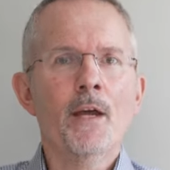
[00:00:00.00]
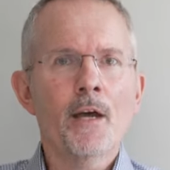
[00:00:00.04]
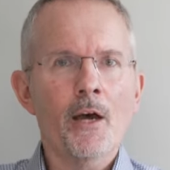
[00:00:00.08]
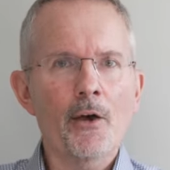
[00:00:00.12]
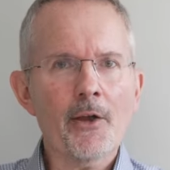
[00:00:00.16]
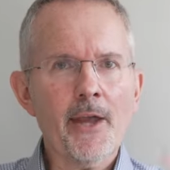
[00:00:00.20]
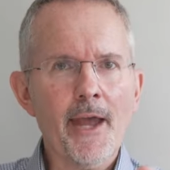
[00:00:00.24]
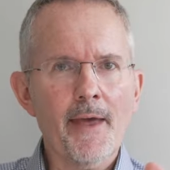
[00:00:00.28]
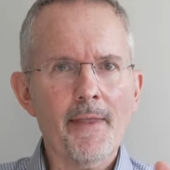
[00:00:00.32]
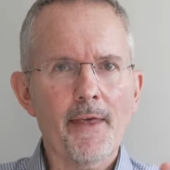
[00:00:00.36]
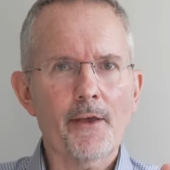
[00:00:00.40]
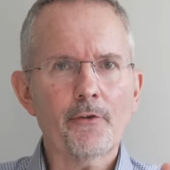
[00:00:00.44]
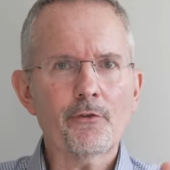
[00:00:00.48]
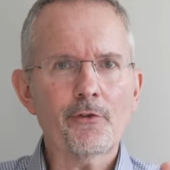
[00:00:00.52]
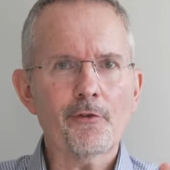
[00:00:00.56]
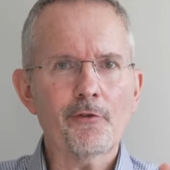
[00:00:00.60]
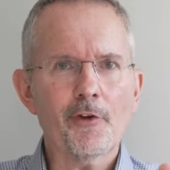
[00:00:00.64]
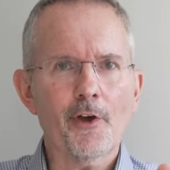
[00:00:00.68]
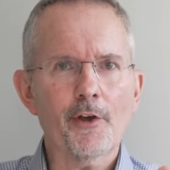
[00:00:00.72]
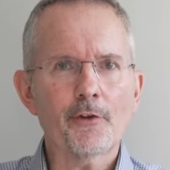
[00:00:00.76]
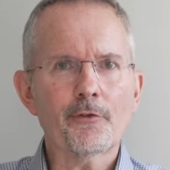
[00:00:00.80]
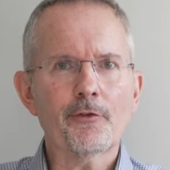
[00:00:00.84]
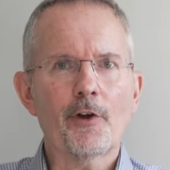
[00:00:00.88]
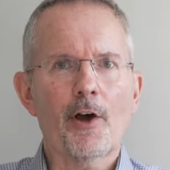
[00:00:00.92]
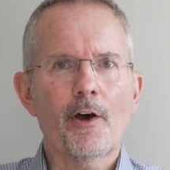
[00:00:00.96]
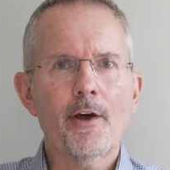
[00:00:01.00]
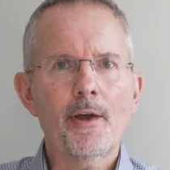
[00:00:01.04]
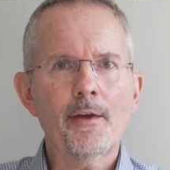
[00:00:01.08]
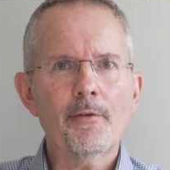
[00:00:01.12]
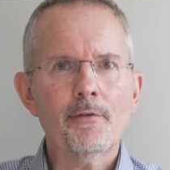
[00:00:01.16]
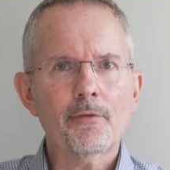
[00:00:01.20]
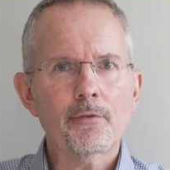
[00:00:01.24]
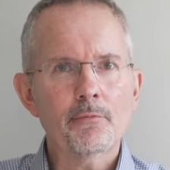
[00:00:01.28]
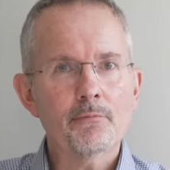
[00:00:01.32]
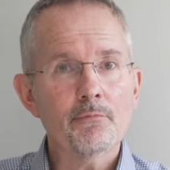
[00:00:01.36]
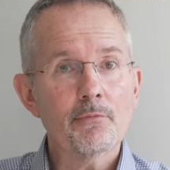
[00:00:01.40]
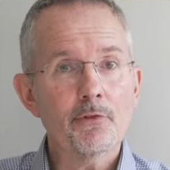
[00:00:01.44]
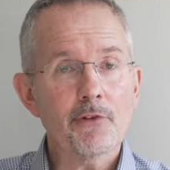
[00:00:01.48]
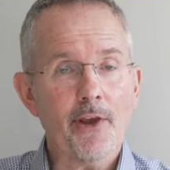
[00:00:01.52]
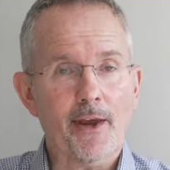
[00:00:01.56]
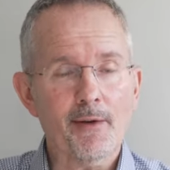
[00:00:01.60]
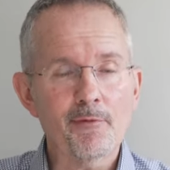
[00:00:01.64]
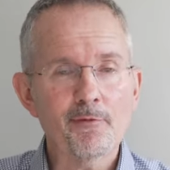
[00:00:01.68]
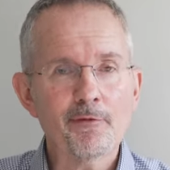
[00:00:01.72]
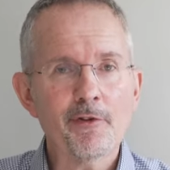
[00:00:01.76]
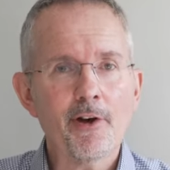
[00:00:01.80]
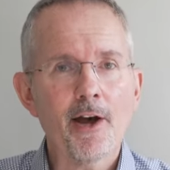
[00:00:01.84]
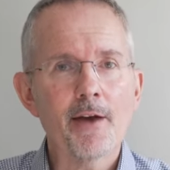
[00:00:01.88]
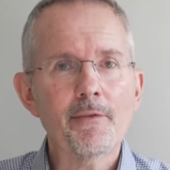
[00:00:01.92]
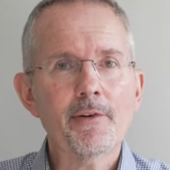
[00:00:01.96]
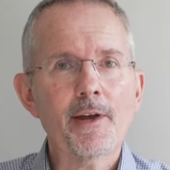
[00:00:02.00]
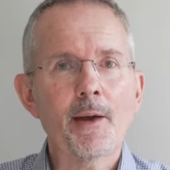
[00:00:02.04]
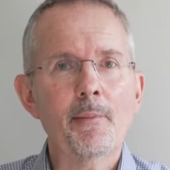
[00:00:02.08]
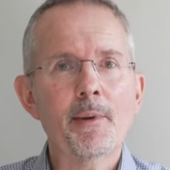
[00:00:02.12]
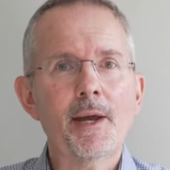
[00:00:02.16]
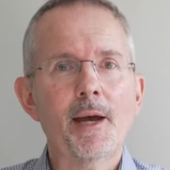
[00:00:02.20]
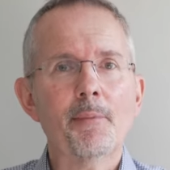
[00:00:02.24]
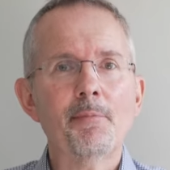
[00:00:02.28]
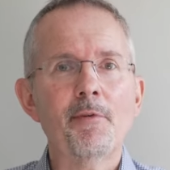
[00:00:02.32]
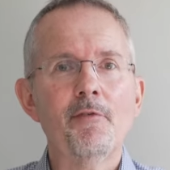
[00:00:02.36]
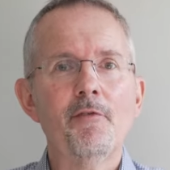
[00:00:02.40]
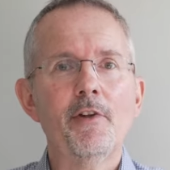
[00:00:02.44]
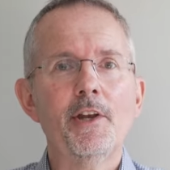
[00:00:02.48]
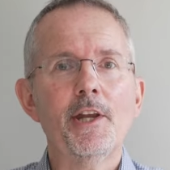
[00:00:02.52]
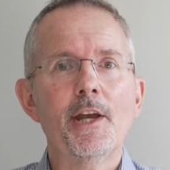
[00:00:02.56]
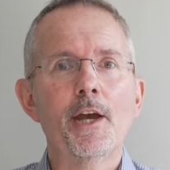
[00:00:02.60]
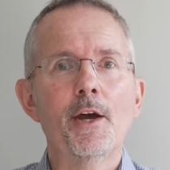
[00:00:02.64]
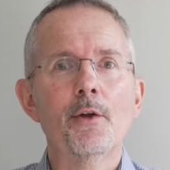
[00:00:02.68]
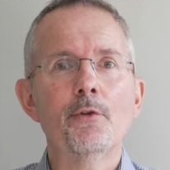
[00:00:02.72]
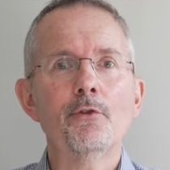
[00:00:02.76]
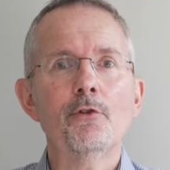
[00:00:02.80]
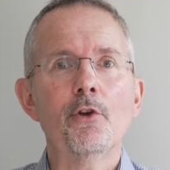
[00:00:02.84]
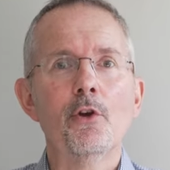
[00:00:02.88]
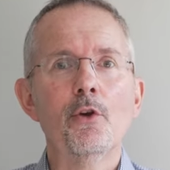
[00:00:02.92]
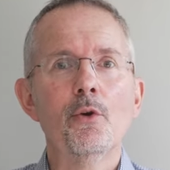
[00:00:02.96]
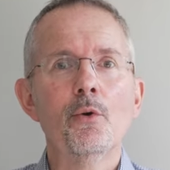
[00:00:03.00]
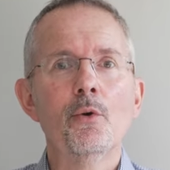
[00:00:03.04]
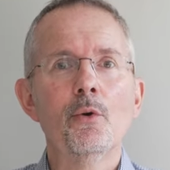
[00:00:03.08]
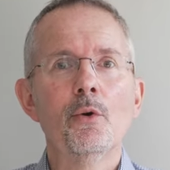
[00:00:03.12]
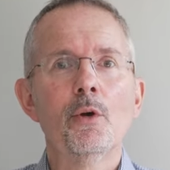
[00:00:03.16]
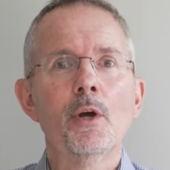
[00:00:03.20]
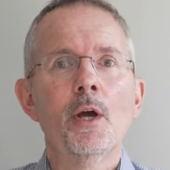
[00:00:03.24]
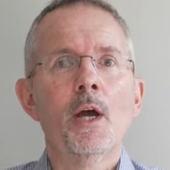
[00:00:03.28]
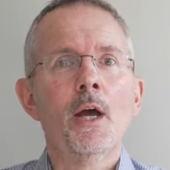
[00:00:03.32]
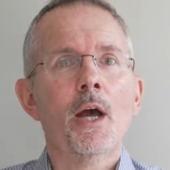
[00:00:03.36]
Okay, there's the first five. Second five coming up in video two.